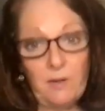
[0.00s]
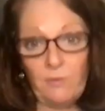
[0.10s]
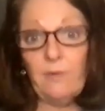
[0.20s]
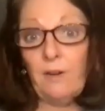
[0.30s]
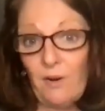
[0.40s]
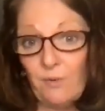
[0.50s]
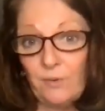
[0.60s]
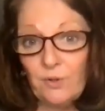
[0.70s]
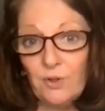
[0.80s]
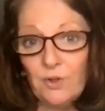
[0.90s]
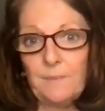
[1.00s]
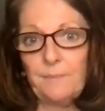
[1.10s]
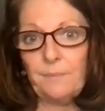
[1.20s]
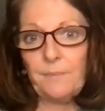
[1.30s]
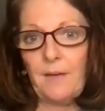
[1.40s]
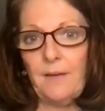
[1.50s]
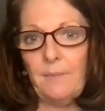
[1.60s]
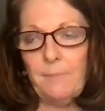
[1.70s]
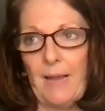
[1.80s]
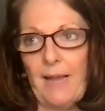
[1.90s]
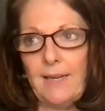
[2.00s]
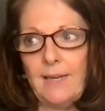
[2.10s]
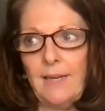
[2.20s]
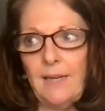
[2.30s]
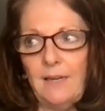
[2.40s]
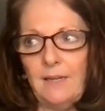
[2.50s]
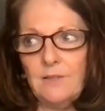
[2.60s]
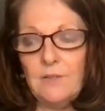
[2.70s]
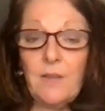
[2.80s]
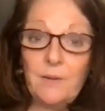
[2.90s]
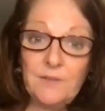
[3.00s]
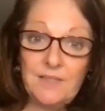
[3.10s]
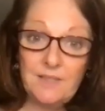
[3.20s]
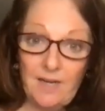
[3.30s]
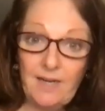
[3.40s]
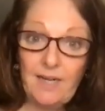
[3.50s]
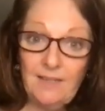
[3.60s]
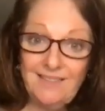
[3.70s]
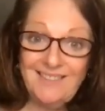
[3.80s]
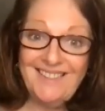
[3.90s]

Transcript: a career coach back in 2009.